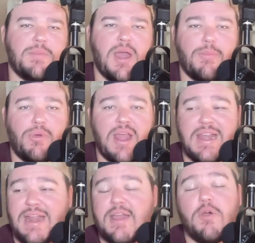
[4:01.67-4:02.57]
Cup ride,
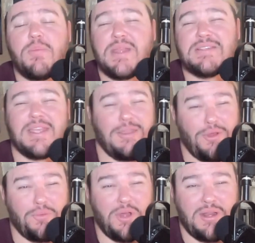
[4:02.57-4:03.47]
and I hope it's a
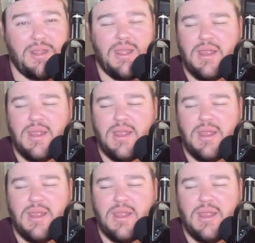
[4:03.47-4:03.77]
good one.